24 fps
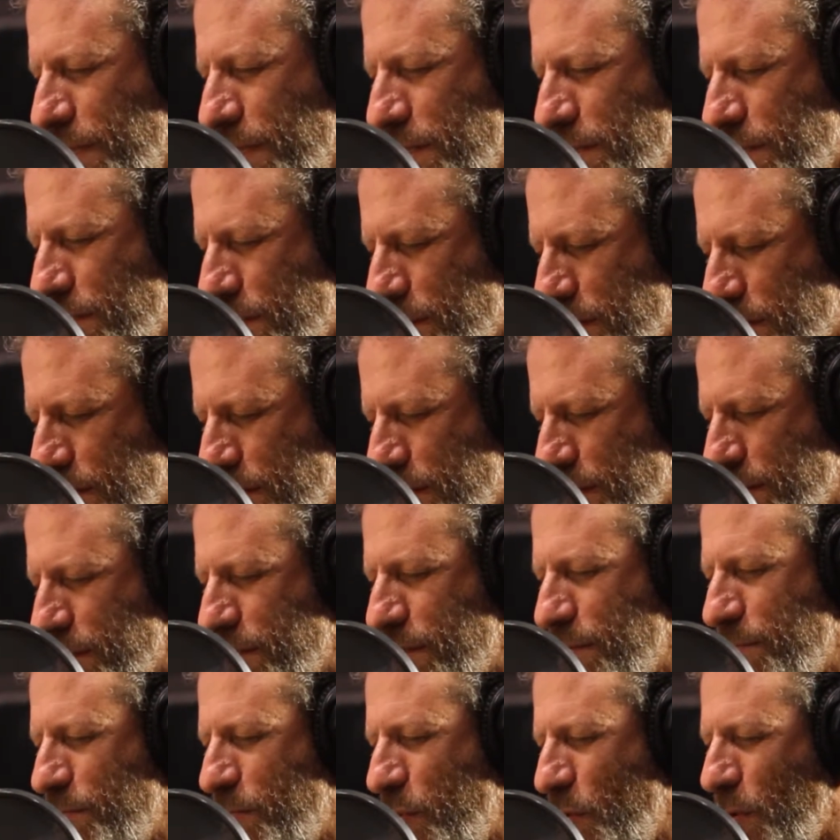This
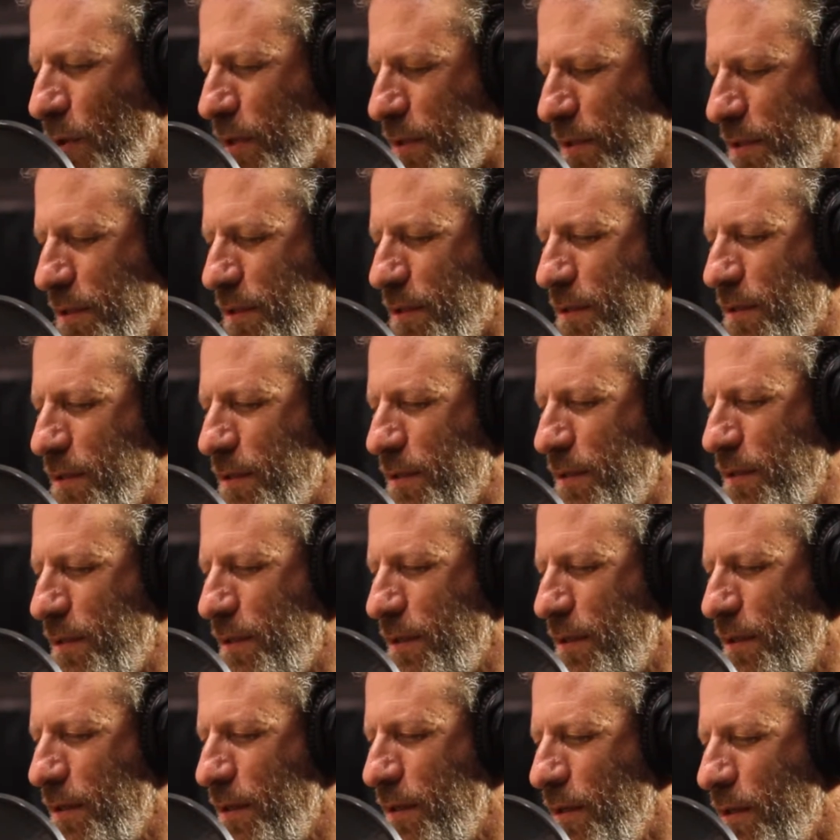is important.
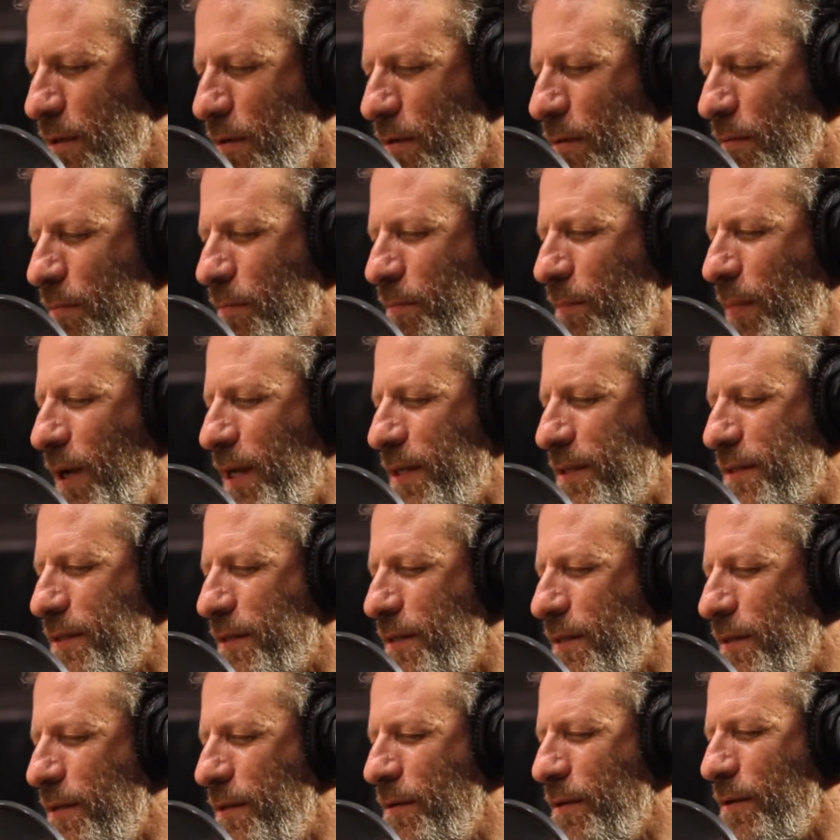But
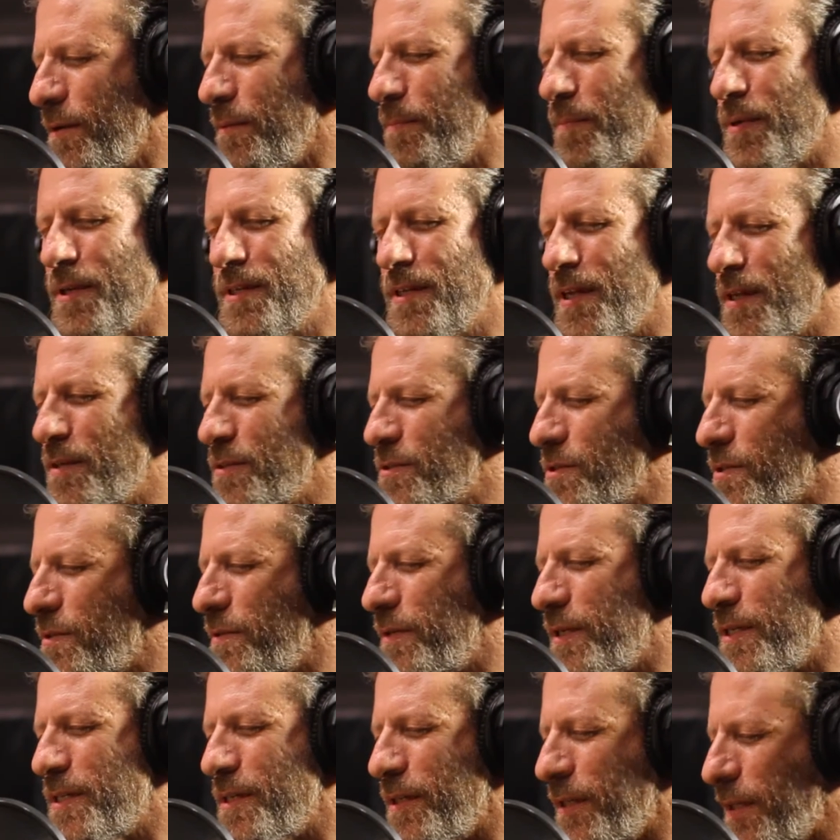your potential
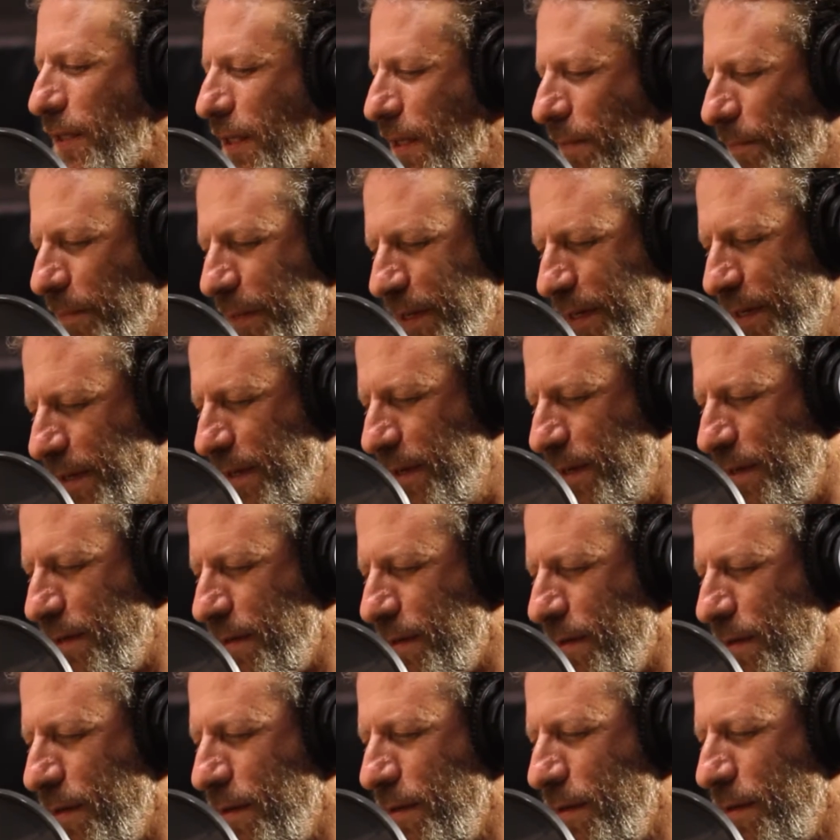is unlimited.
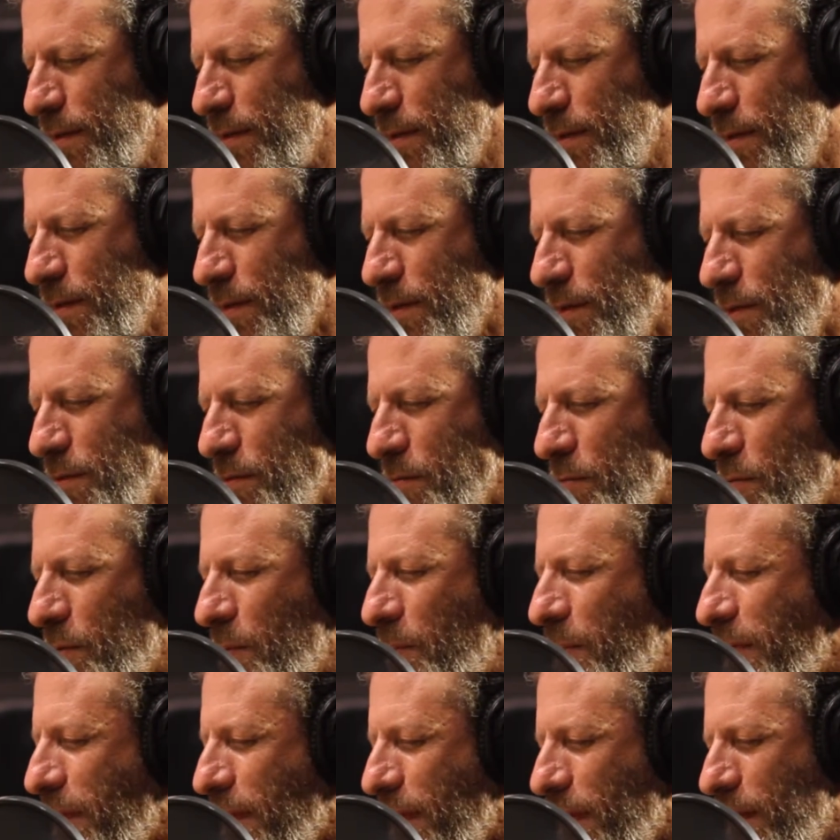You will
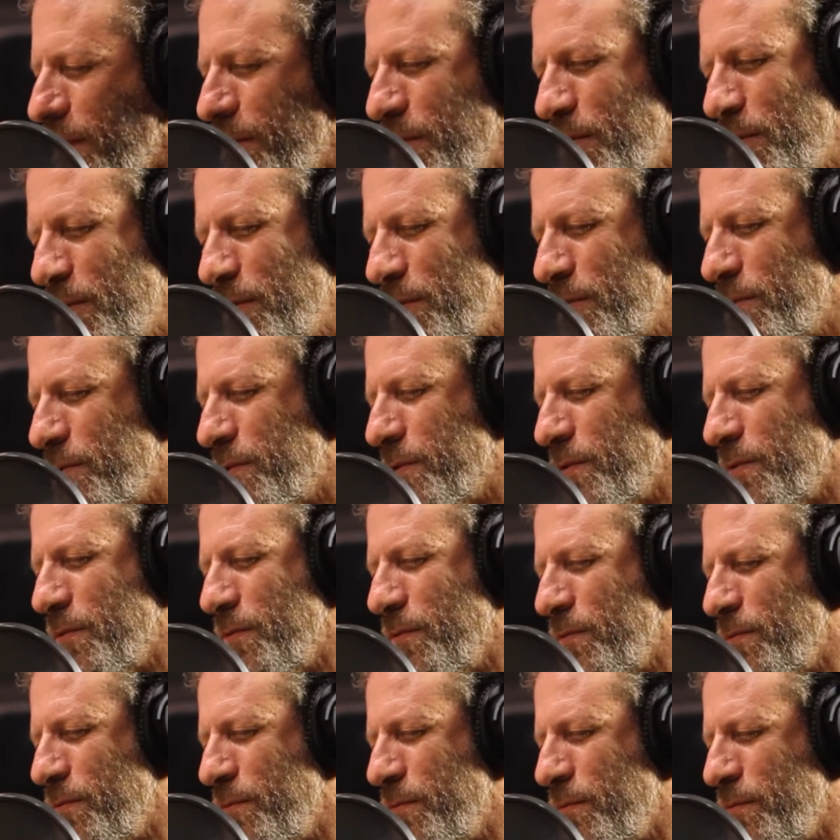be able
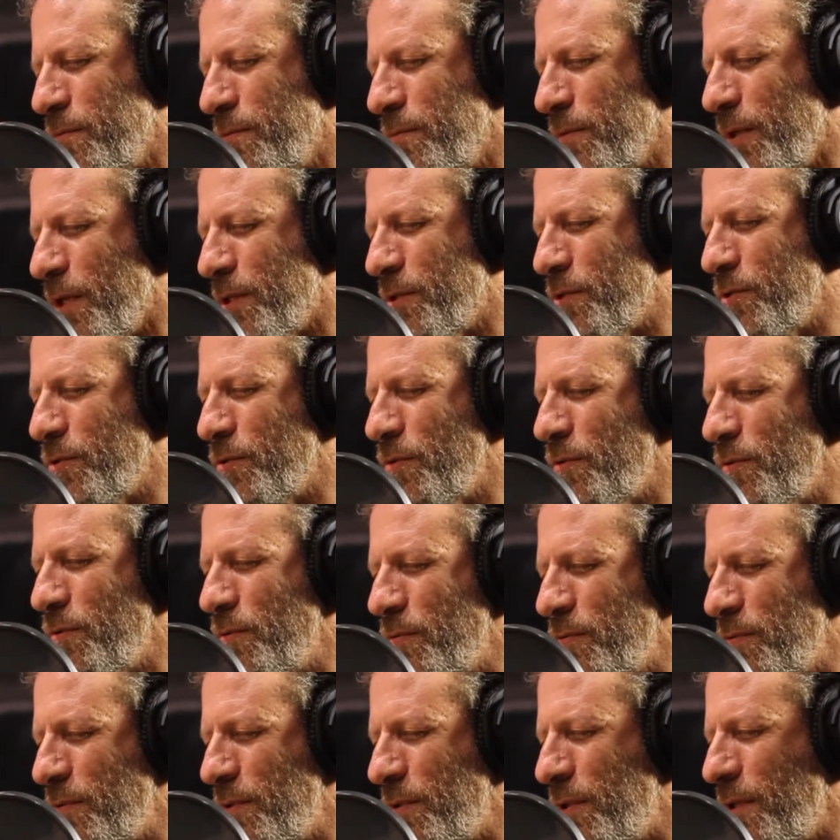to
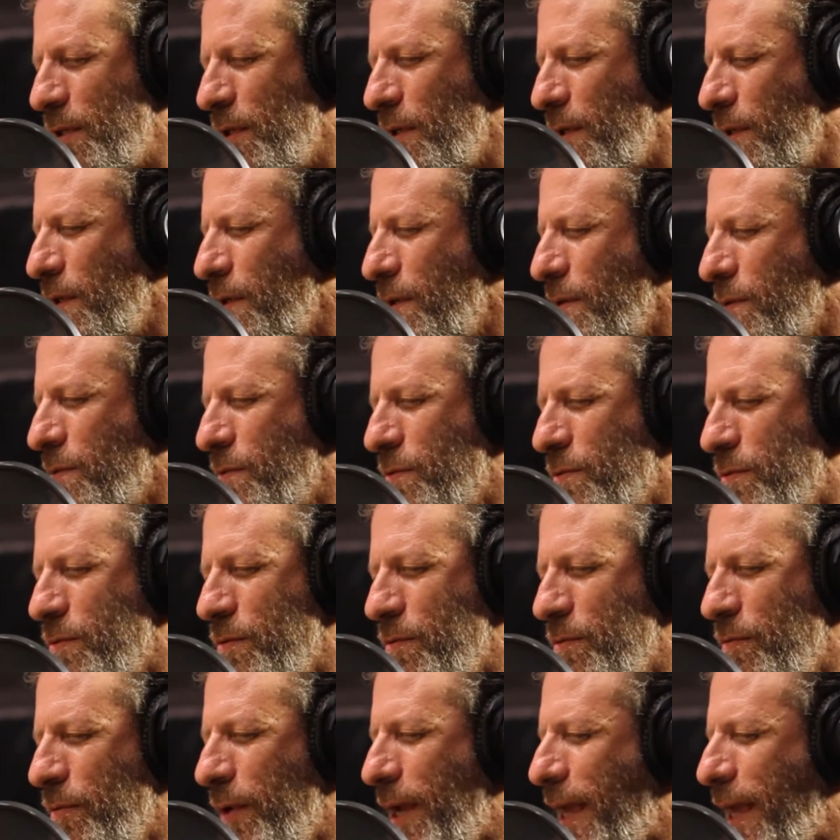attune to